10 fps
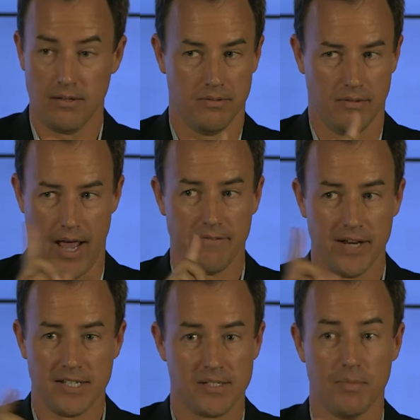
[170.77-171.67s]
They haven't
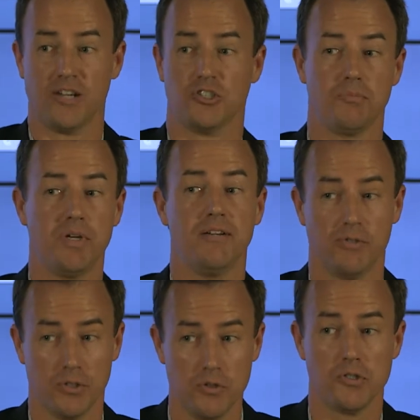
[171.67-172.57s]
asked them to actually
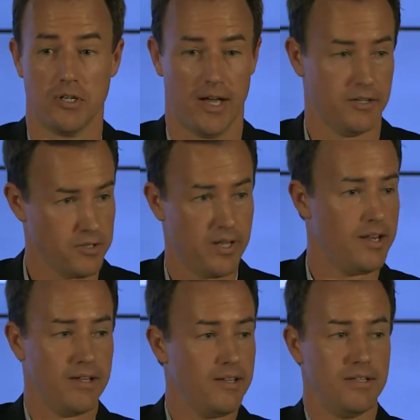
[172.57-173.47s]
meaningfully use it yet,
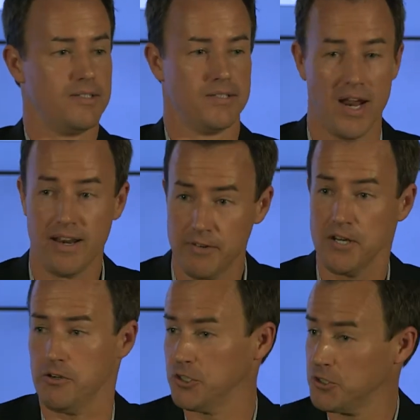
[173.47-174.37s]
so it's not even
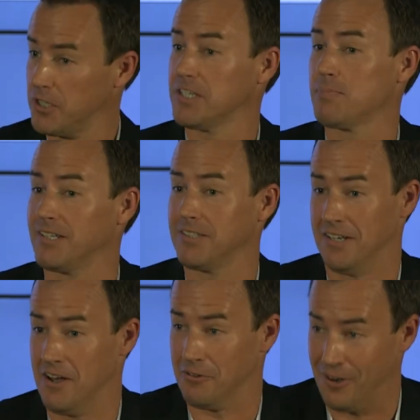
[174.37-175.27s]
here. You shouldn't expect it in
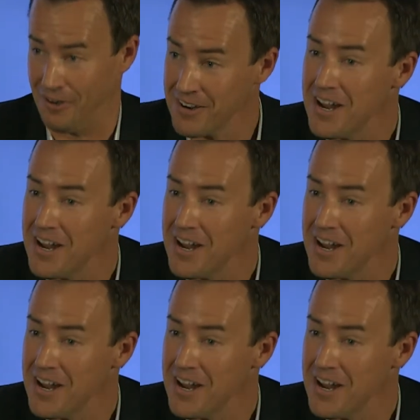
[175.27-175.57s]
healthcare.